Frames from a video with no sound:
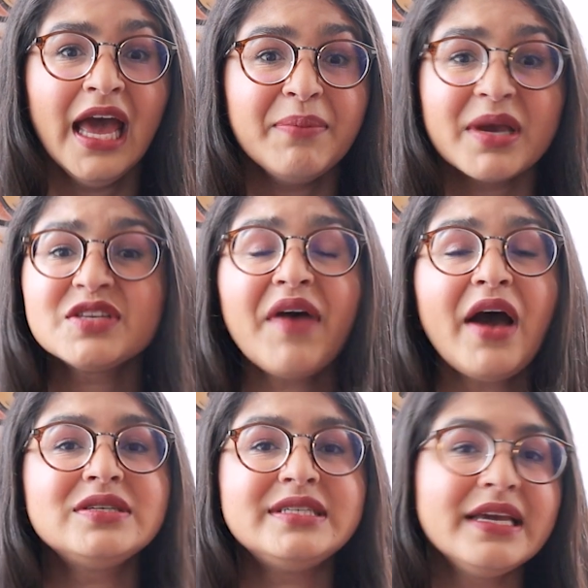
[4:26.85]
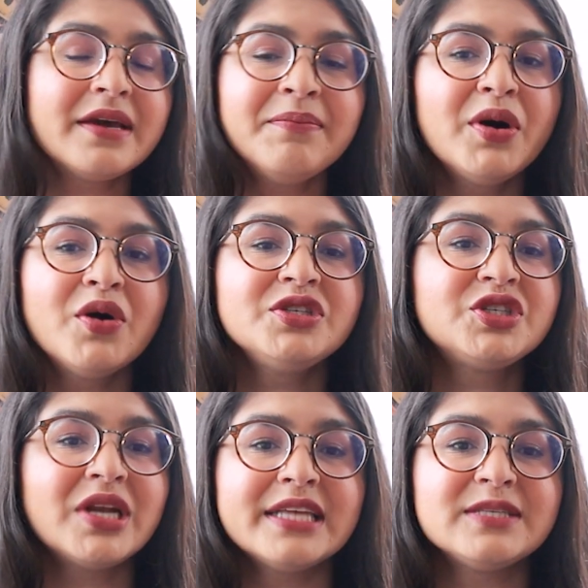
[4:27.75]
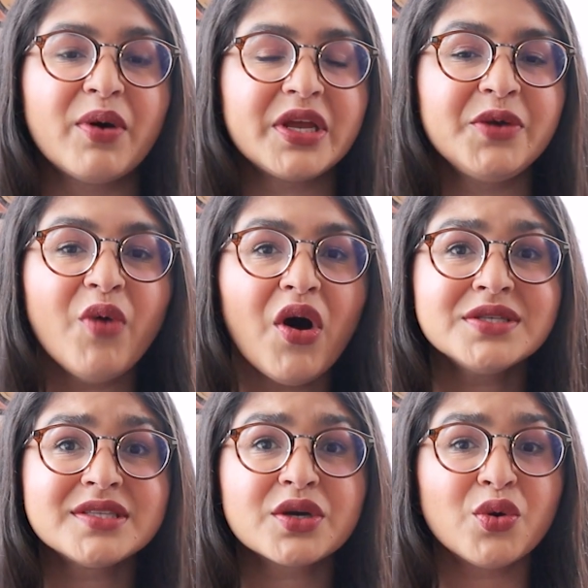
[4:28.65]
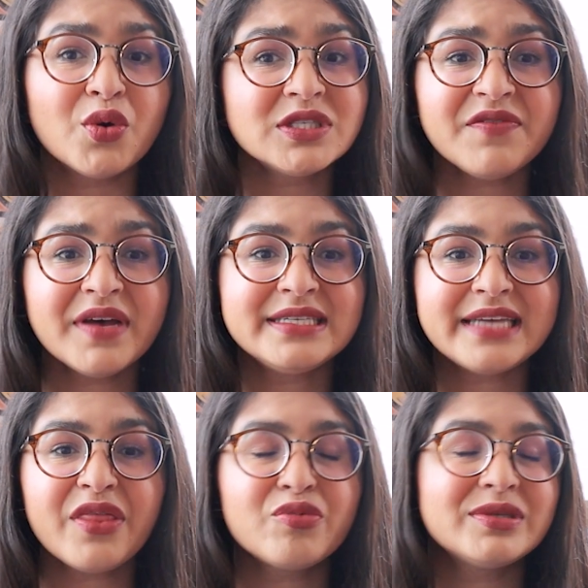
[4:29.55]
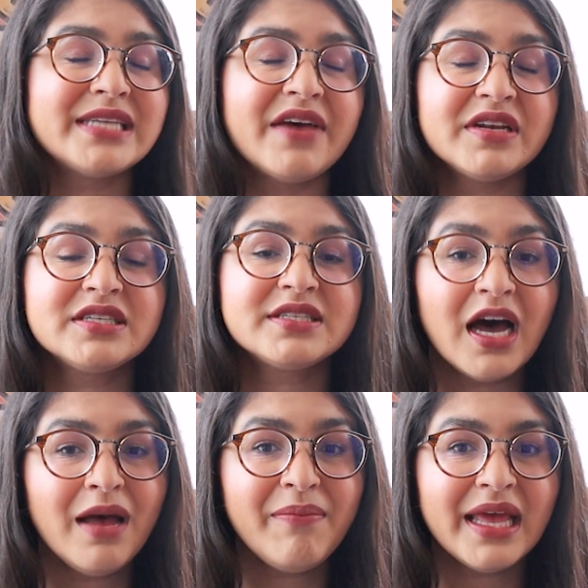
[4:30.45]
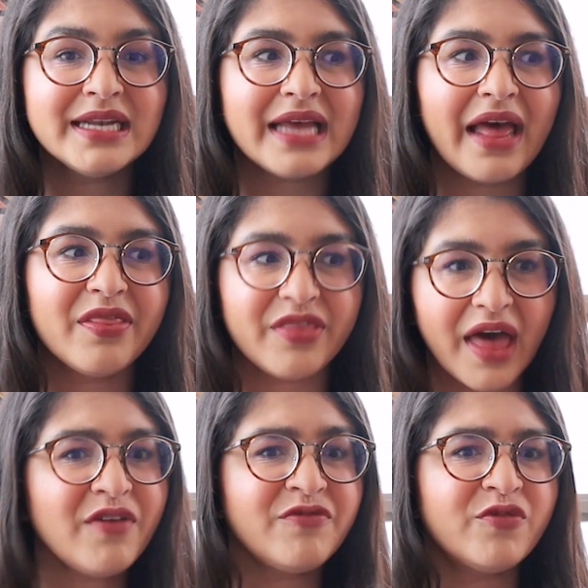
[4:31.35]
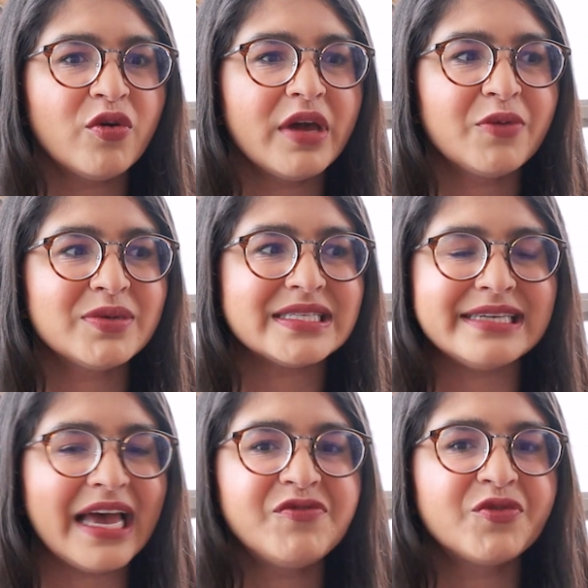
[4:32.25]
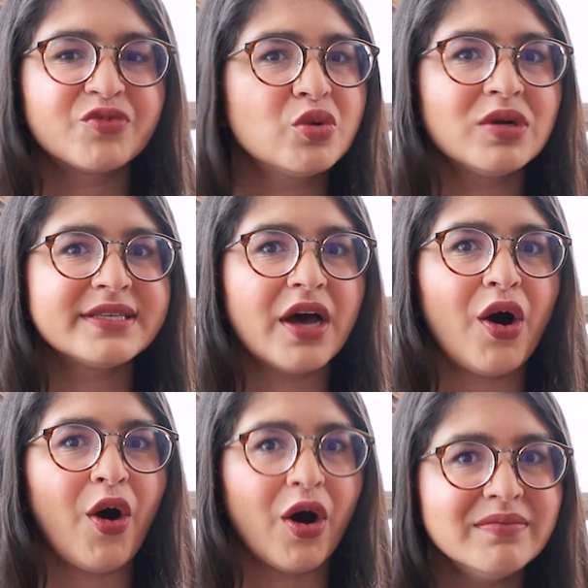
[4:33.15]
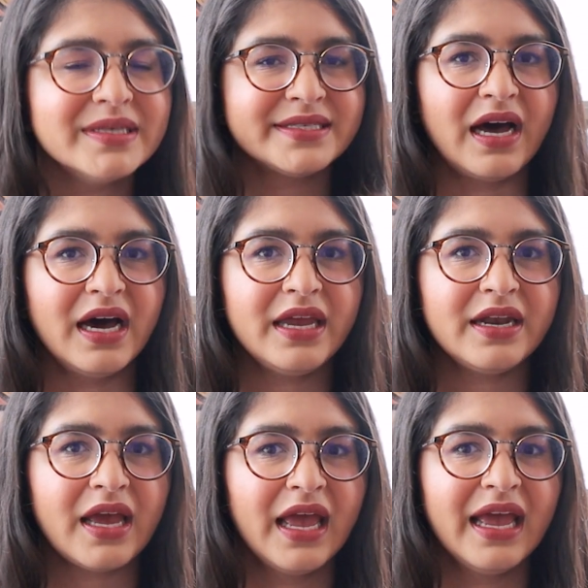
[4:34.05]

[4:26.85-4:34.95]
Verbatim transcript: Because of how decomposed Jeannette's body was, the cause of her death was never determined, and therefore it was never ruled a homicide.